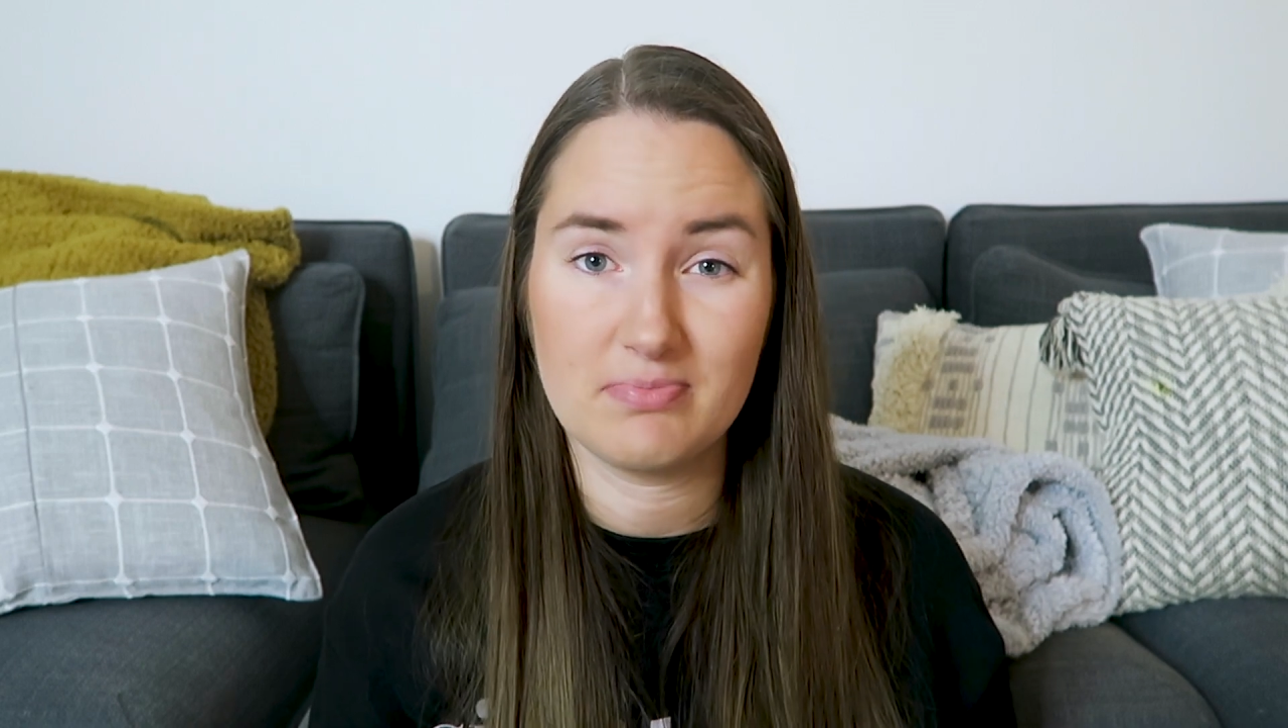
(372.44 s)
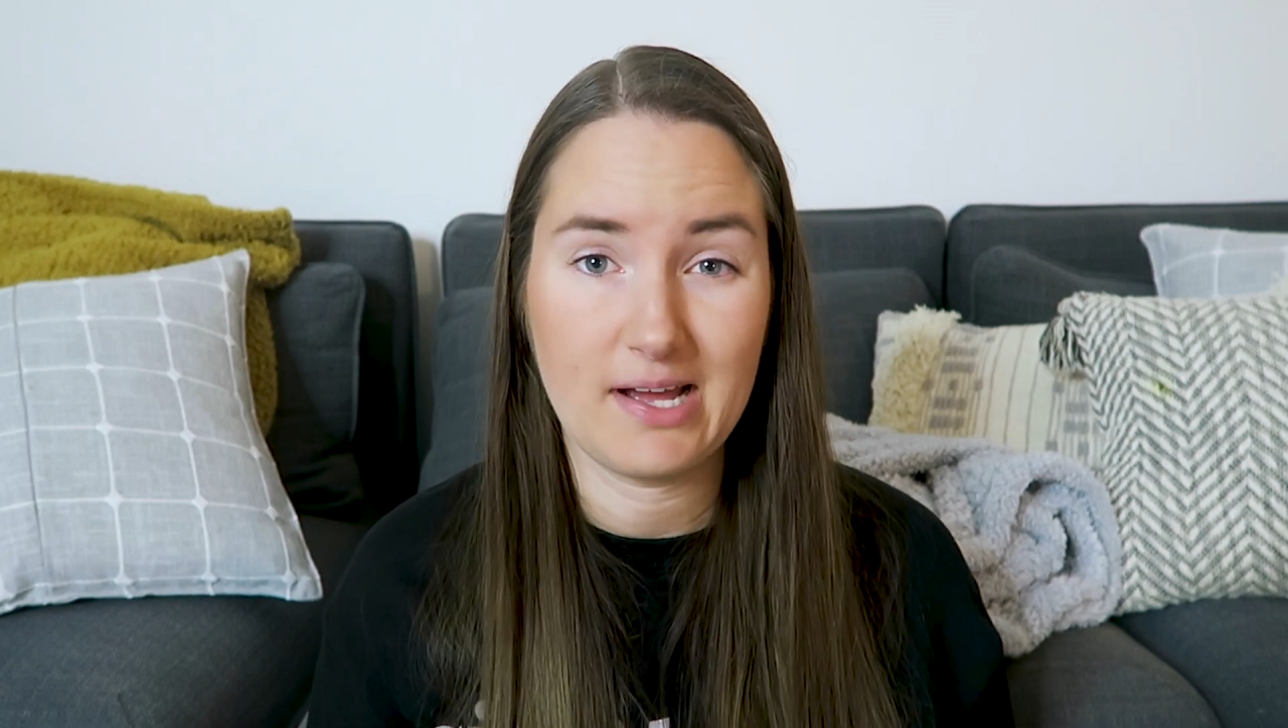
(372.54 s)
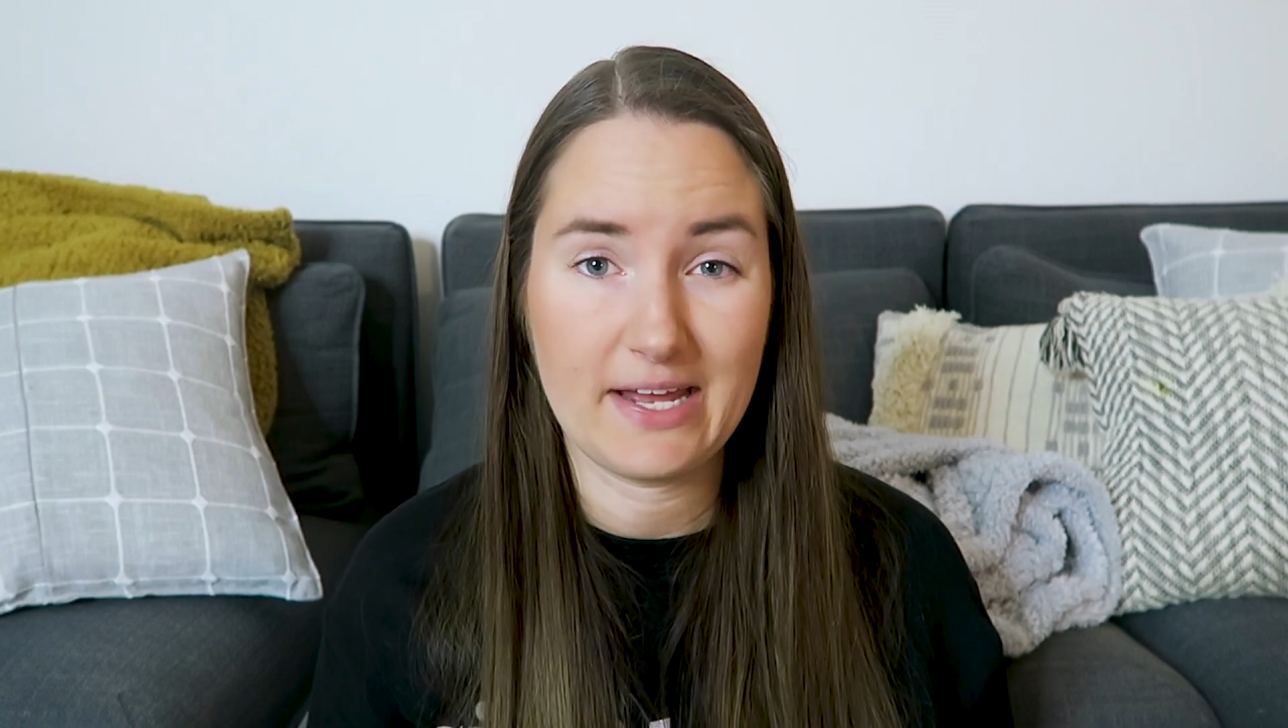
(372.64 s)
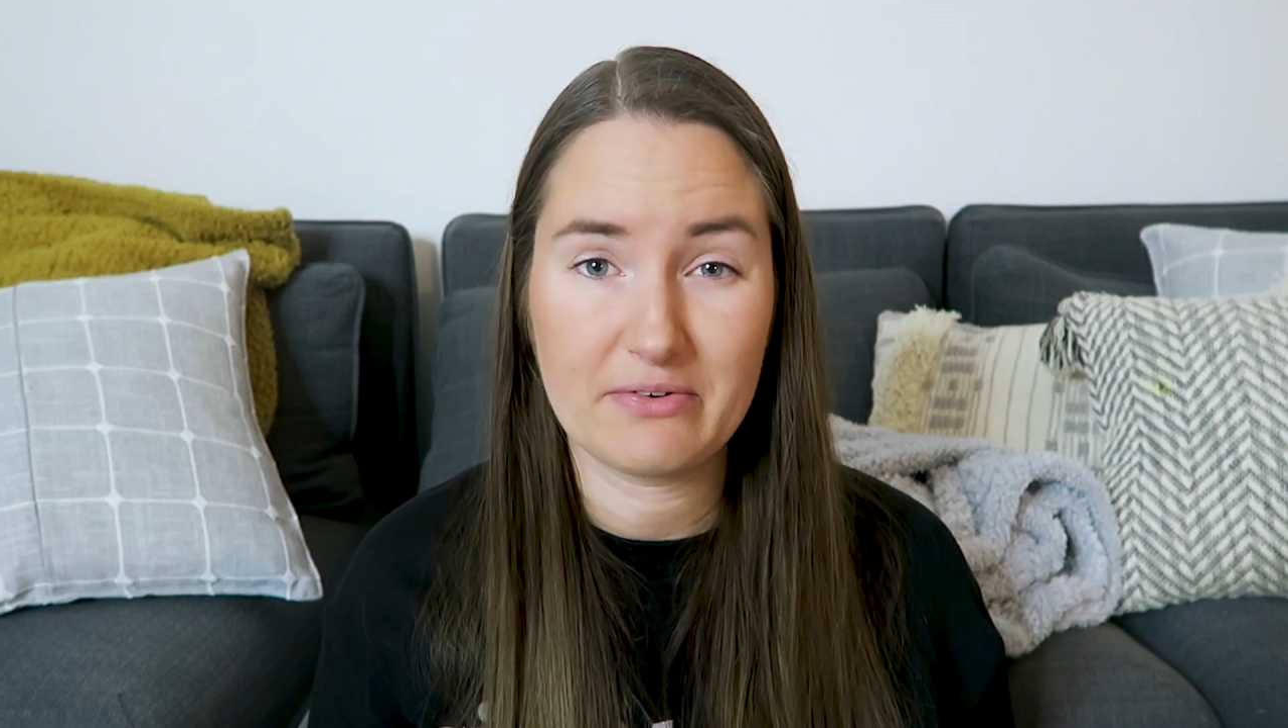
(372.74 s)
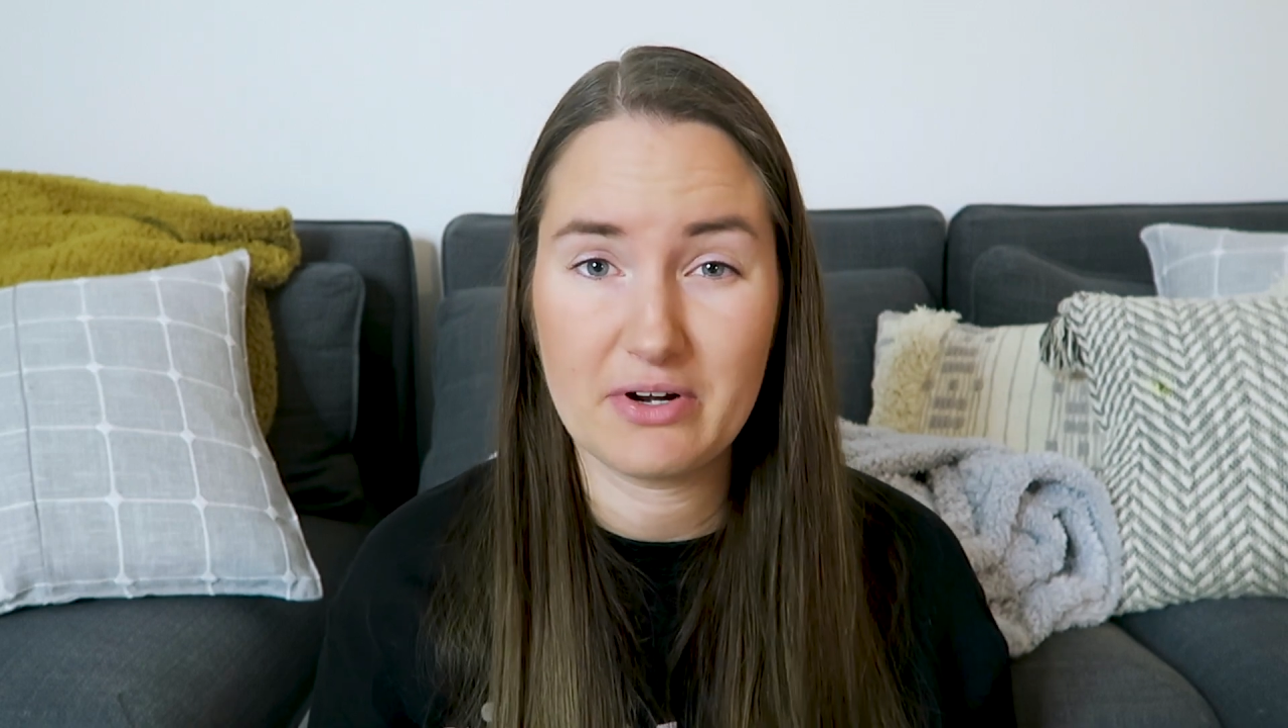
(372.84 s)

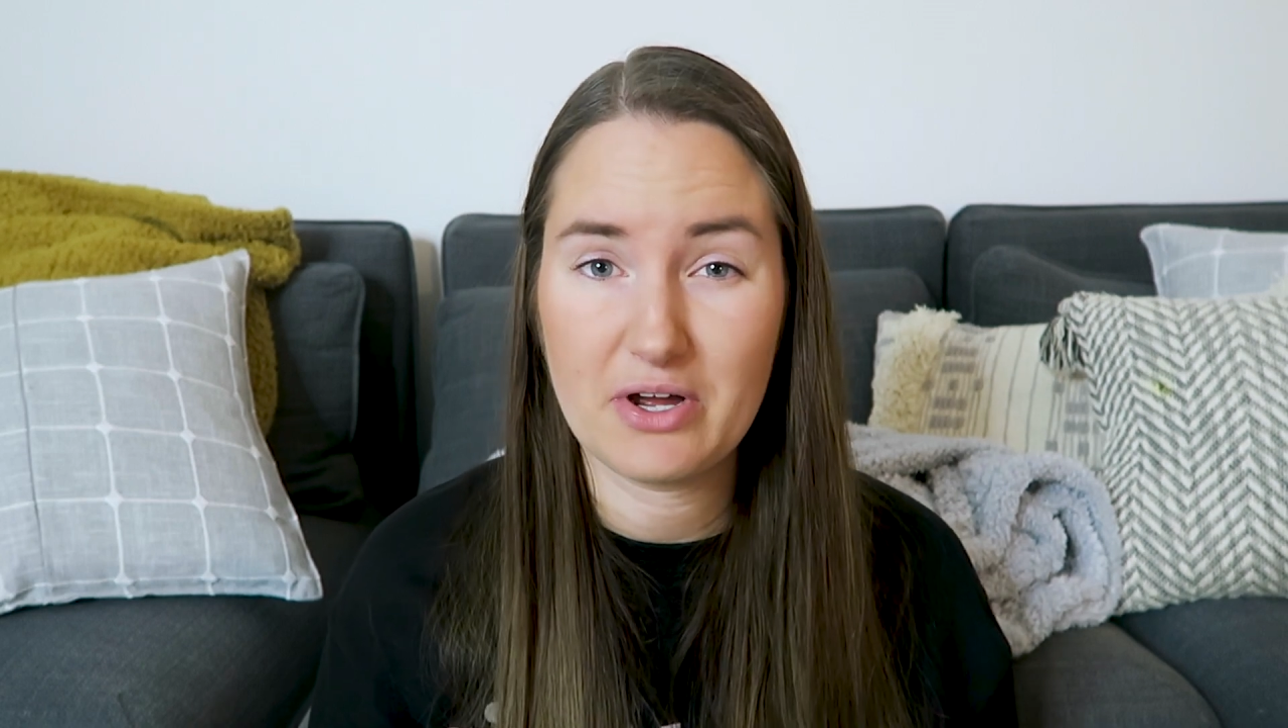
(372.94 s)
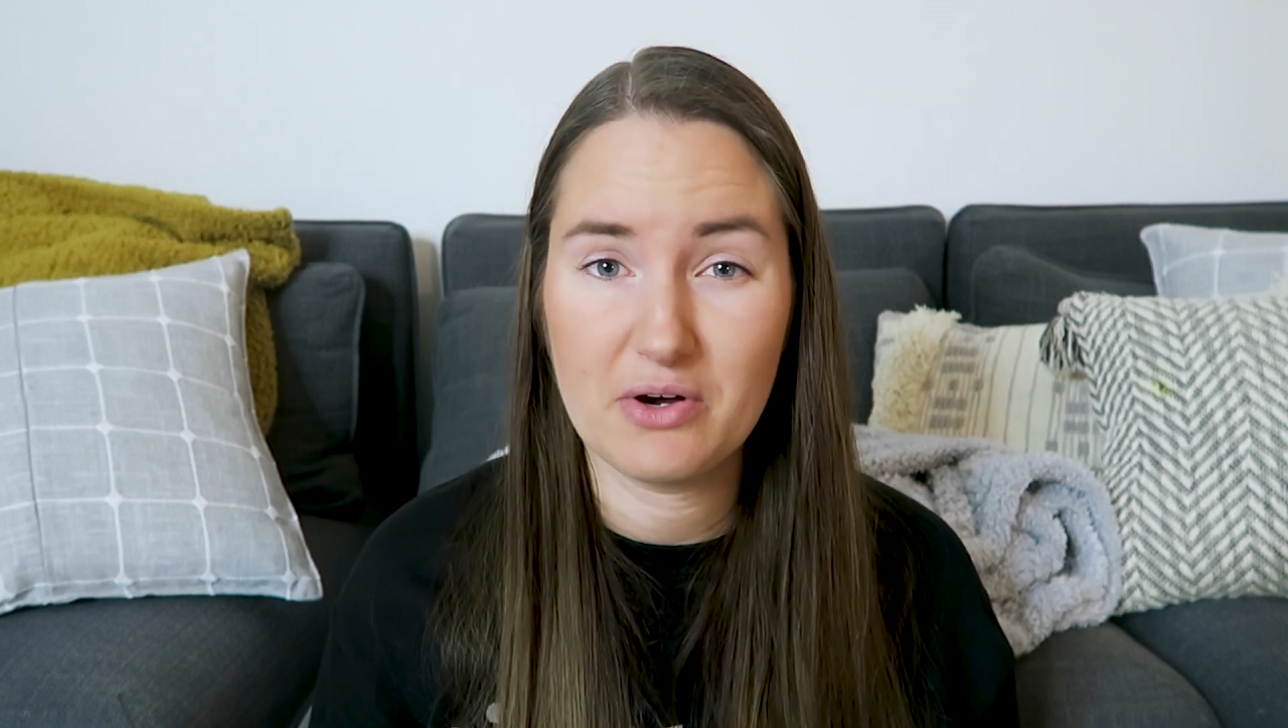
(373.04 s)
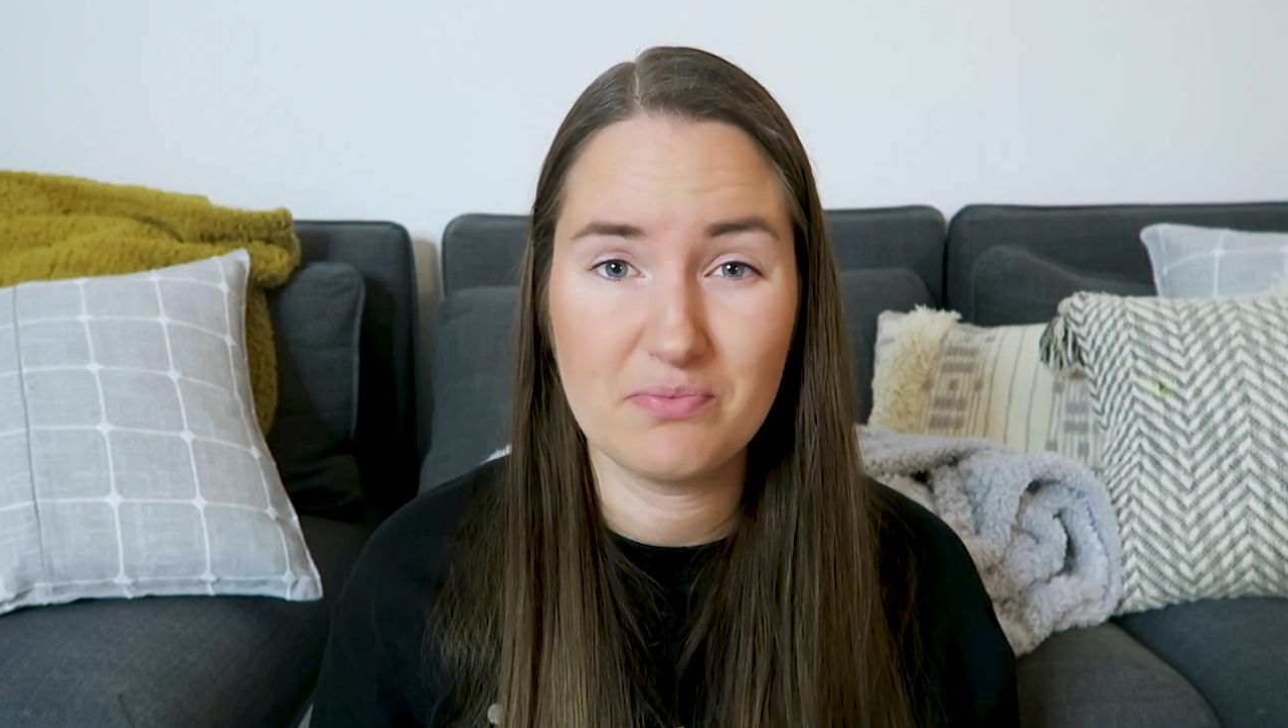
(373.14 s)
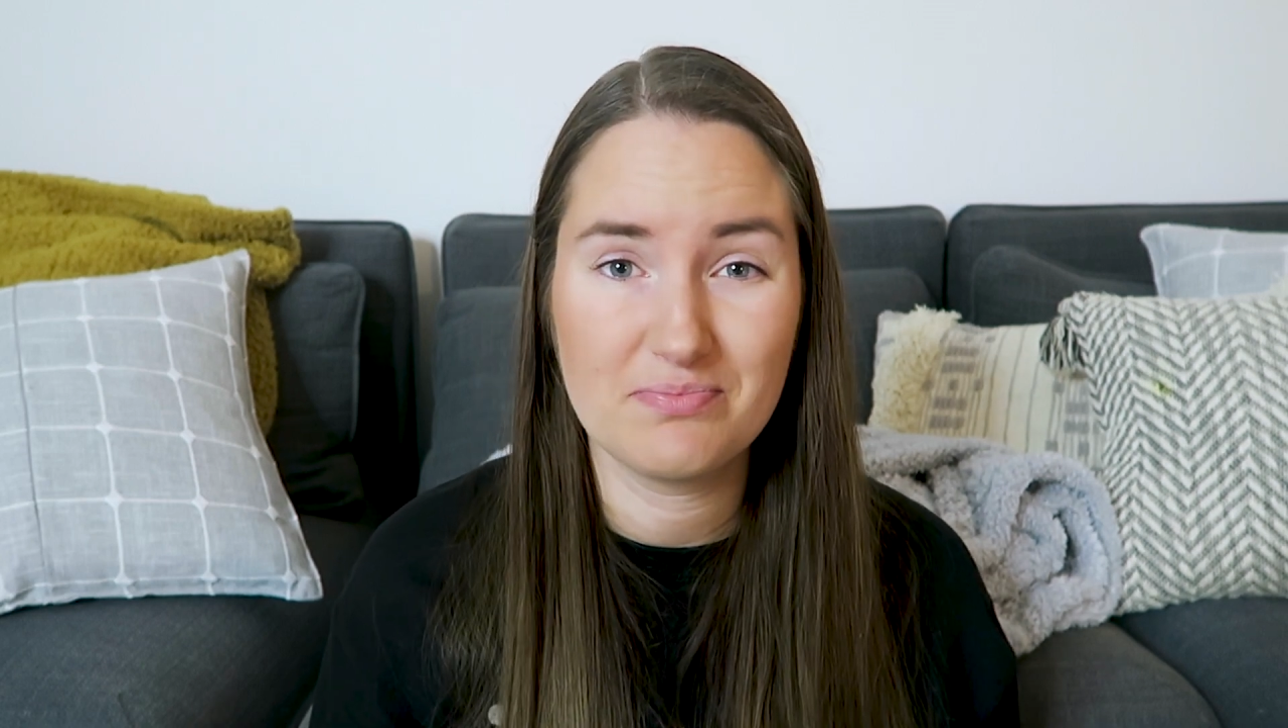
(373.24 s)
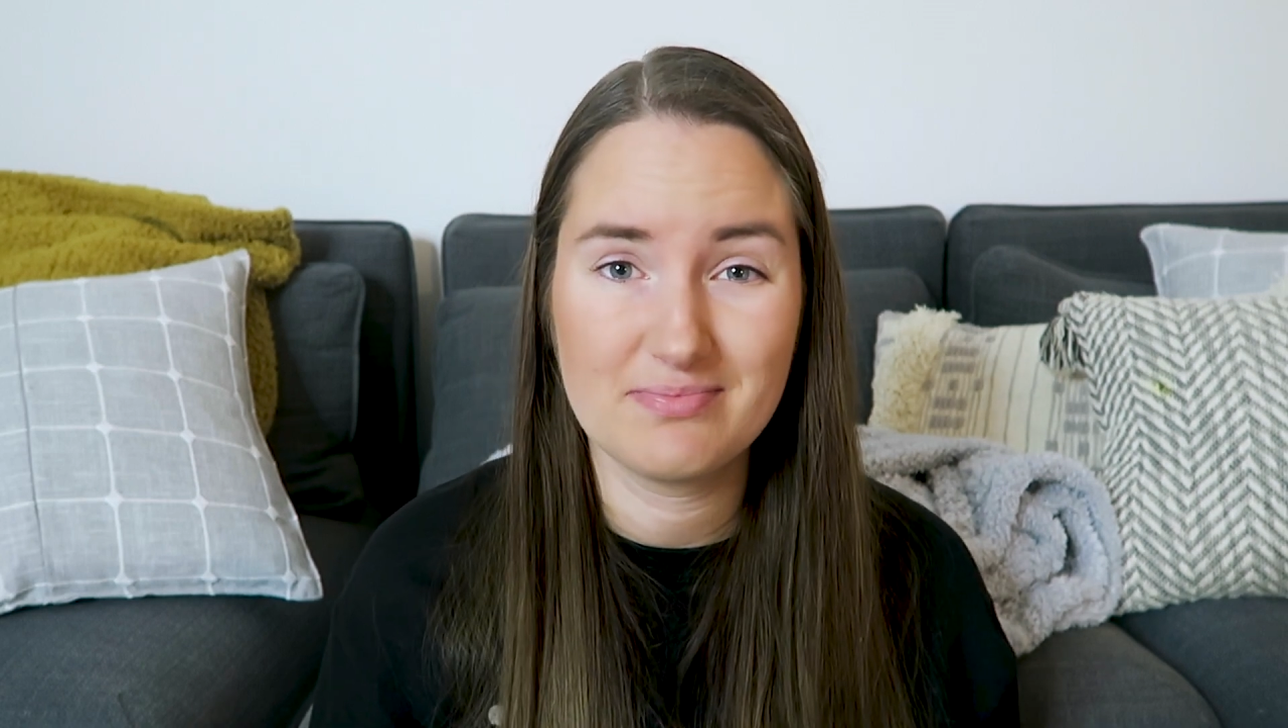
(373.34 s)
I don't
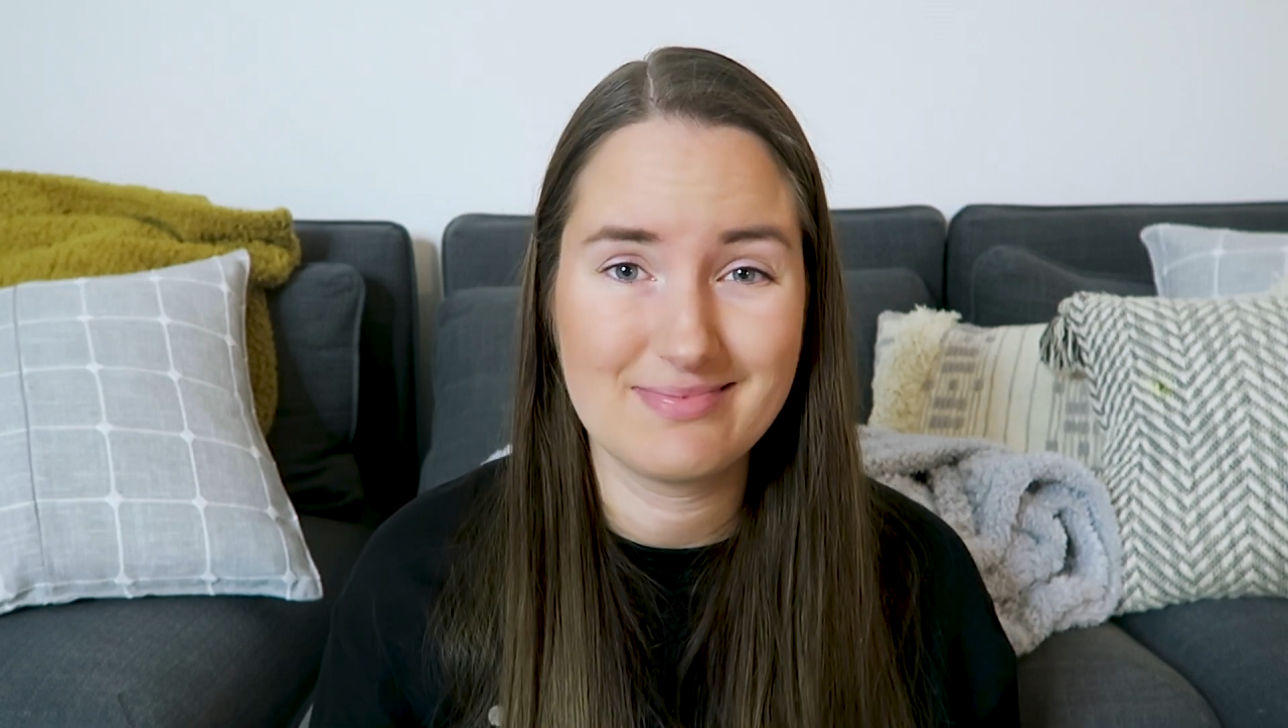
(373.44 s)
know,